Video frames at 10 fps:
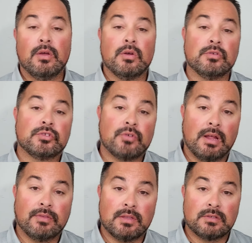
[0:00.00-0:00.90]
who
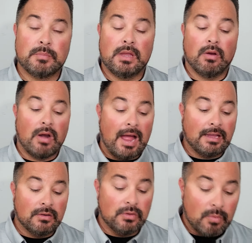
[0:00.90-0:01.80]
strengthens me, or I
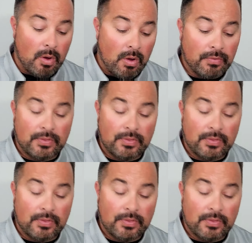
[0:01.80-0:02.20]
can do all